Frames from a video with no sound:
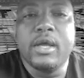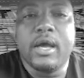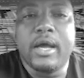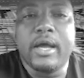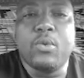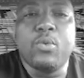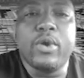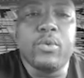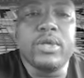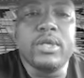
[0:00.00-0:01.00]
and
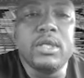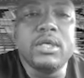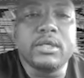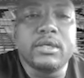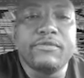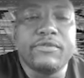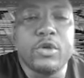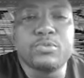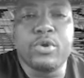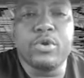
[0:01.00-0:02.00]
where we look for
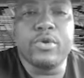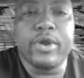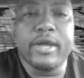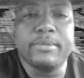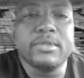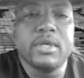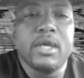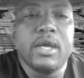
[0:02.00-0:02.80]
those programs